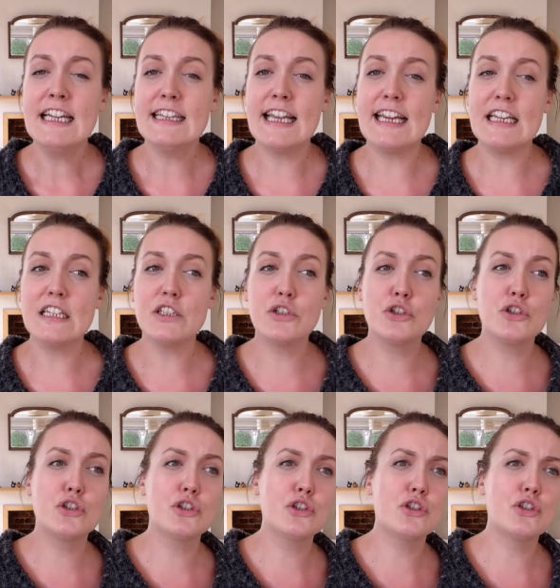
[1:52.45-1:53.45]
They
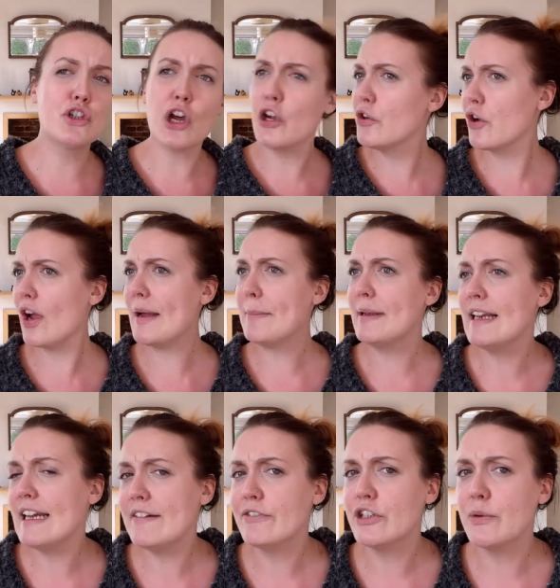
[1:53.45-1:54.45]
don't, I
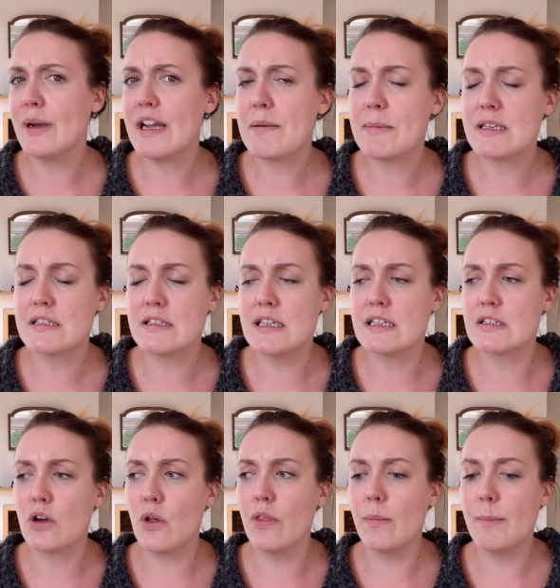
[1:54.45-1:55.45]
believe, do any business
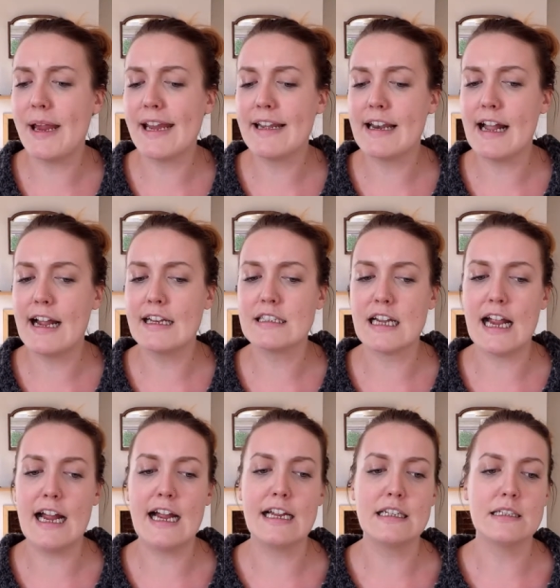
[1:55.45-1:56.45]
on the mainland
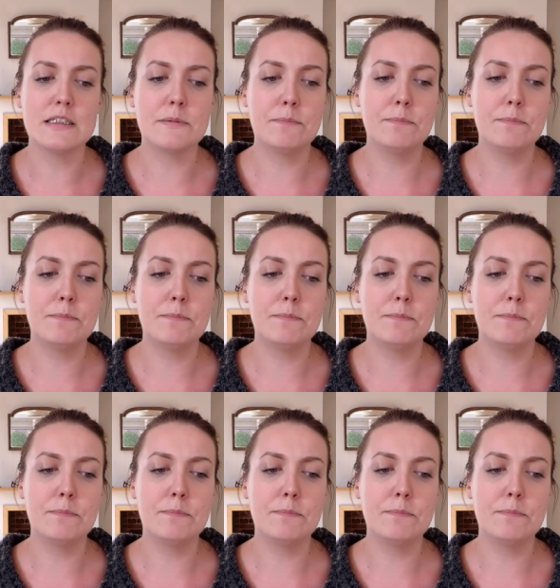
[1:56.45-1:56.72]
and